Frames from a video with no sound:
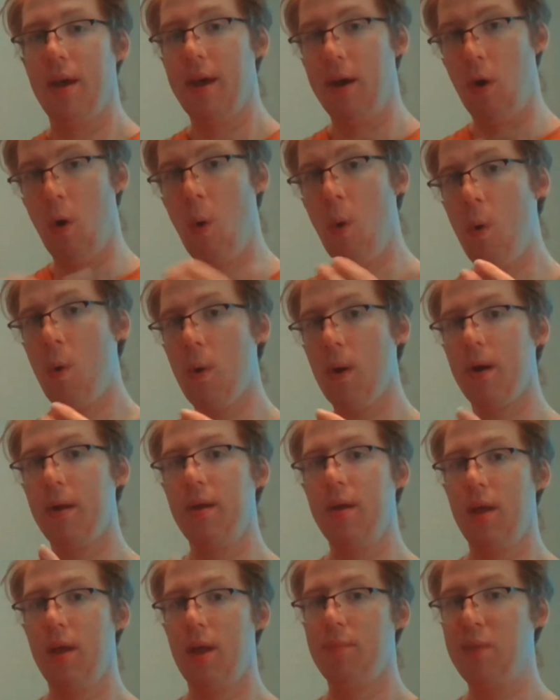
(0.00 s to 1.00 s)
or
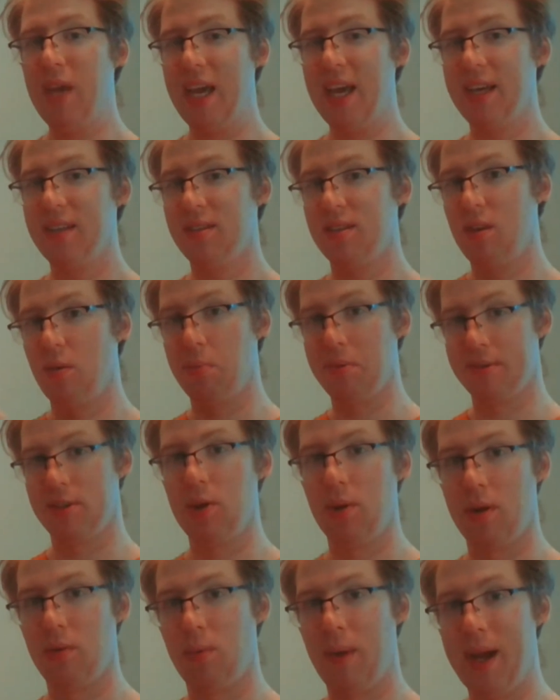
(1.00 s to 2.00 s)
because the
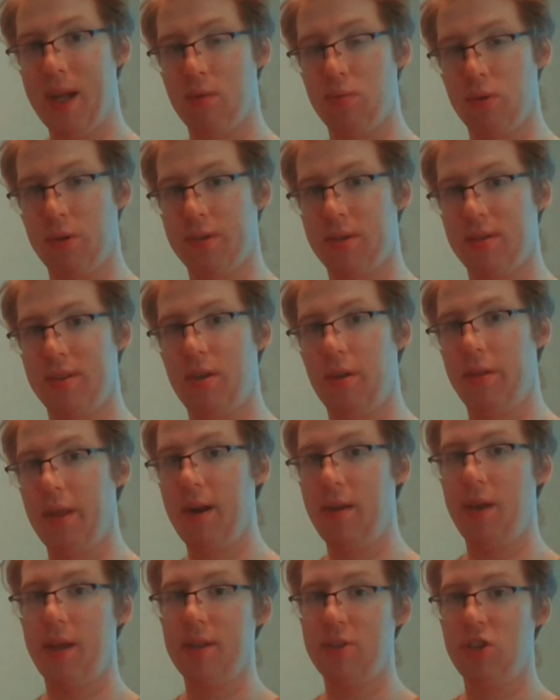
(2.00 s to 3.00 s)
Persona Ride rules are still
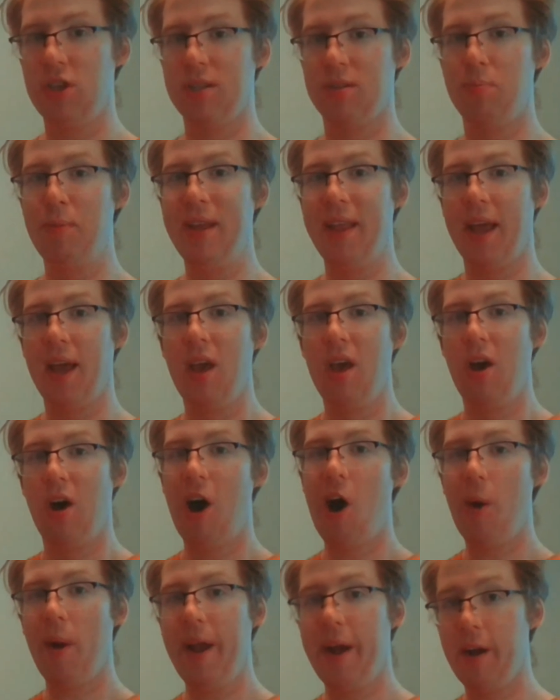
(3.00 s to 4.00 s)
there, you can just be like,
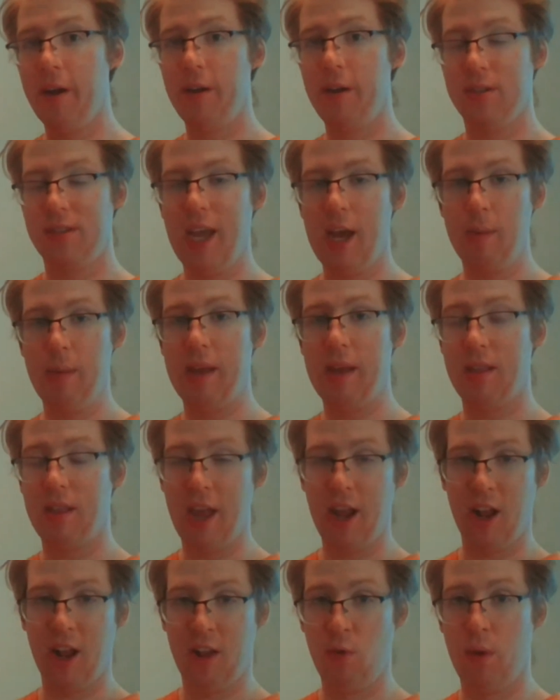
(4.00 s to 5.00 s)
alright, I'm going to stack my
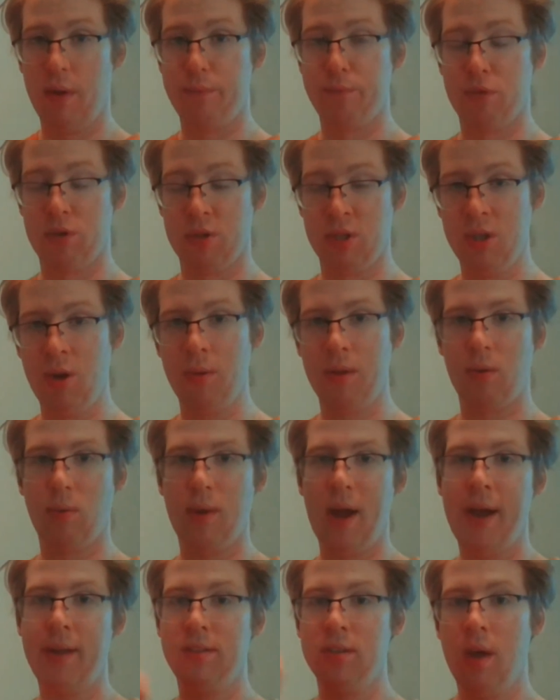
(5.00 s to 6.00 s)
deck full of Persona
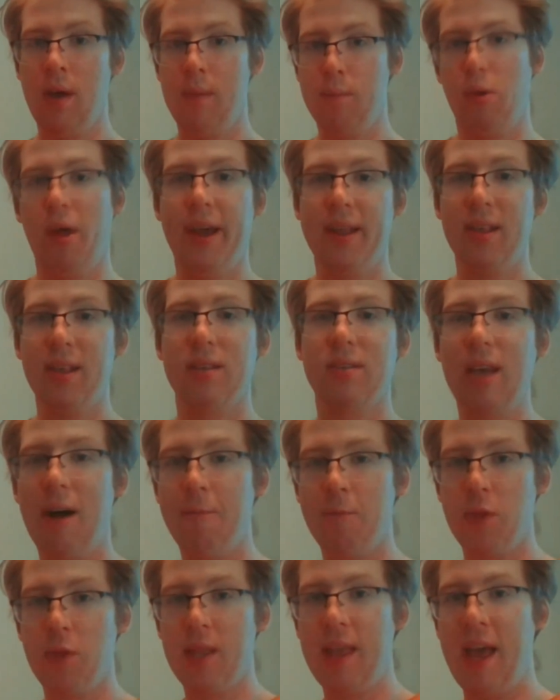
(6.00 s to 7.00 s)
Rides, play this
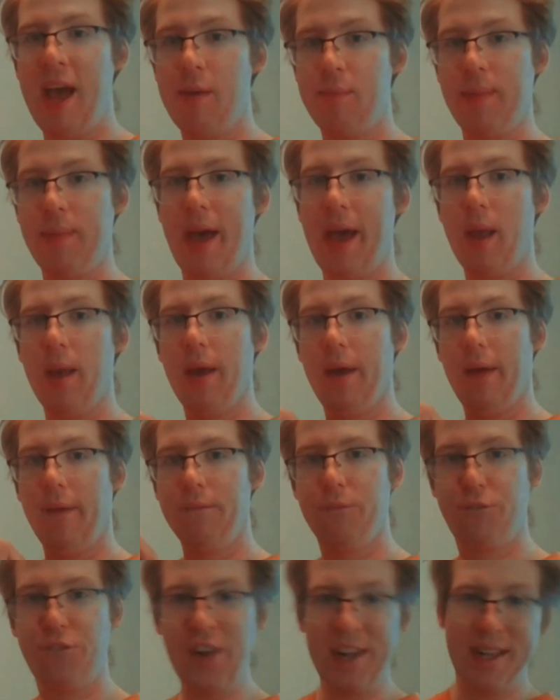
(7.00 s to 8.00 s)
out, and then have my
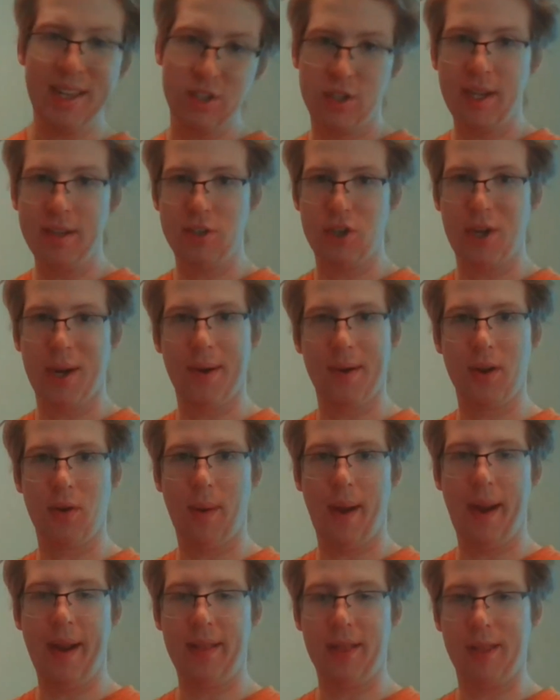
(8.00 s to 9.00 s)
finishing turn
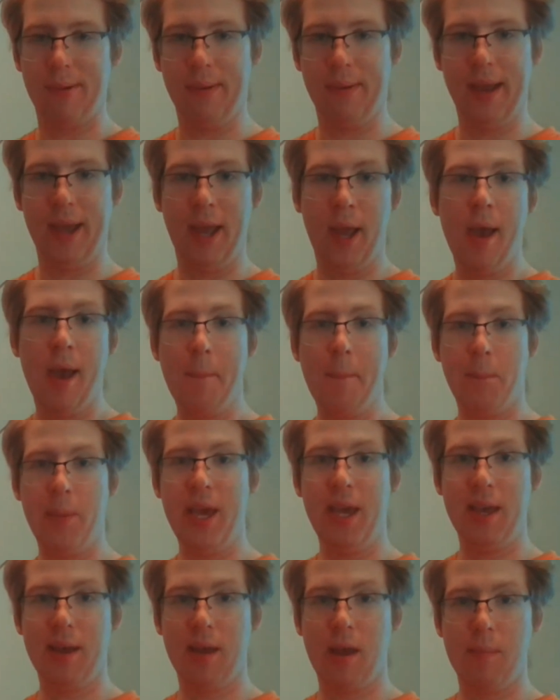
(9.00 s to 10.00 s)
grade 3
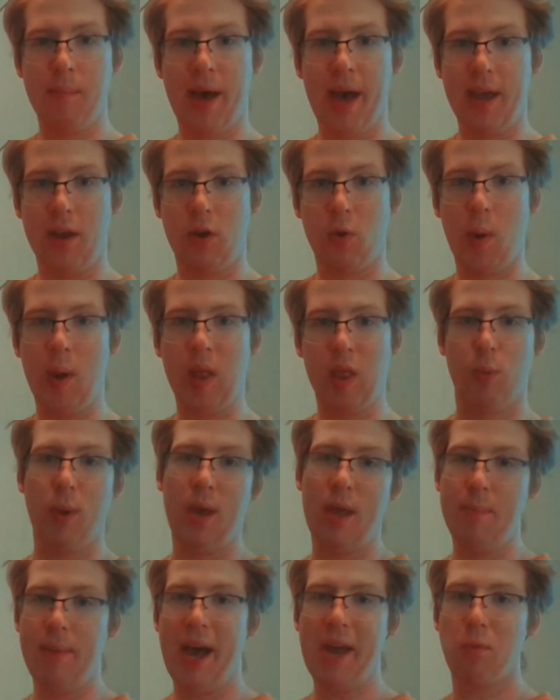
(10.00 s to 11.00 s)
be my grade
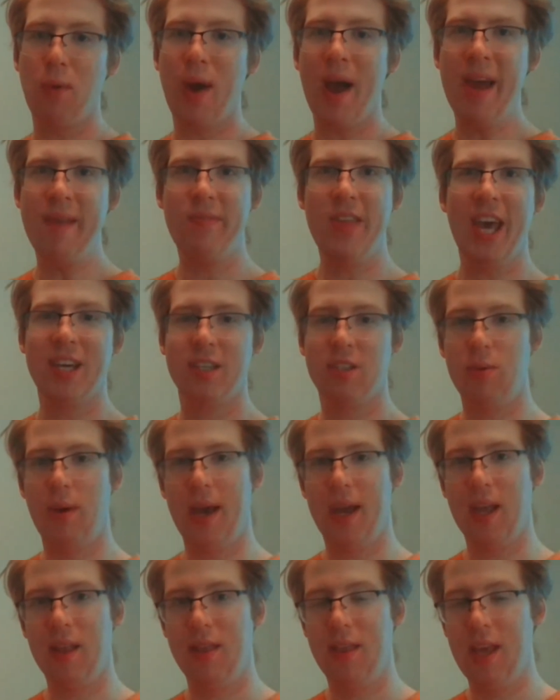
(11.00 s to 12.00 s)
3 in my ride deck, so I
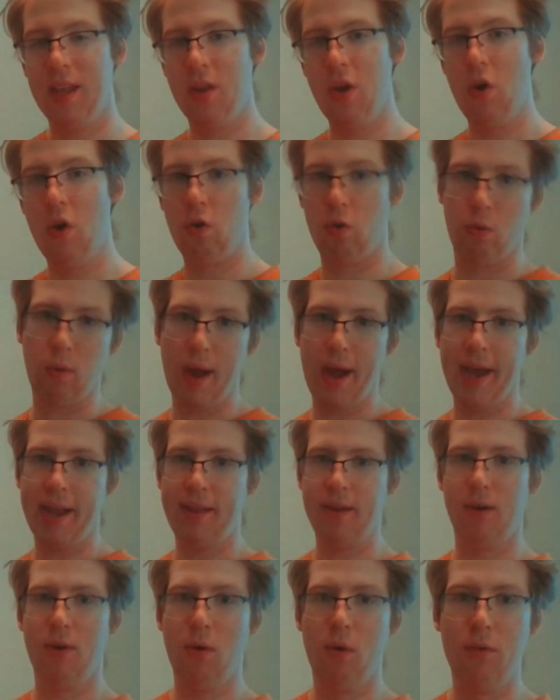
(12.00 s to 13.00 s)
can then
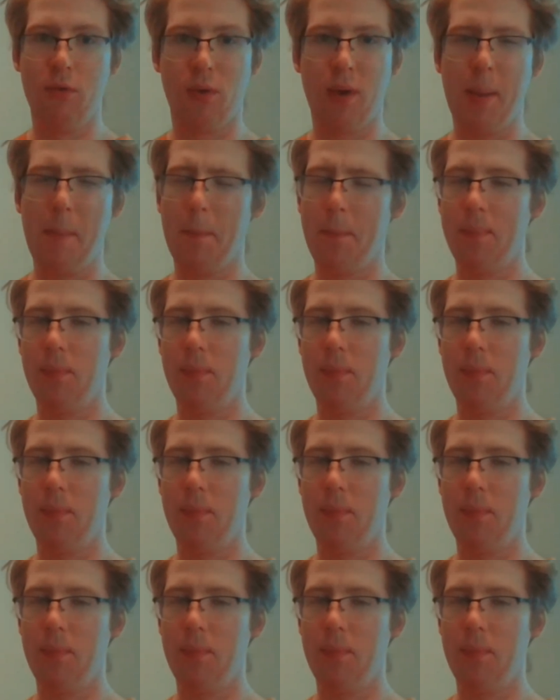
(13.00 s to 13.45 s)
ride over it,